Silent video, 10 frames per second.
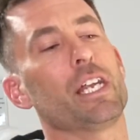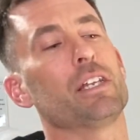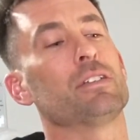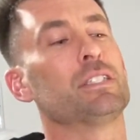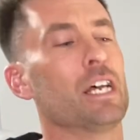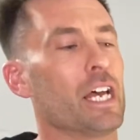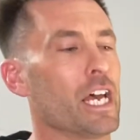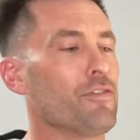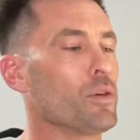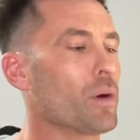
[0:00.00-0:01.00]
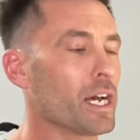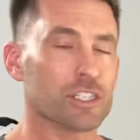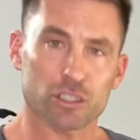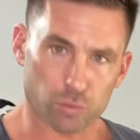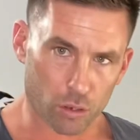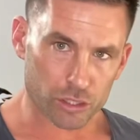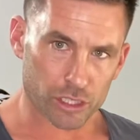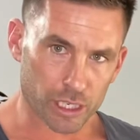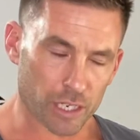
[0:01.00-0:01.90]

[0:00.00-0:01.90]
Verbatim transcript: is if you are just watching,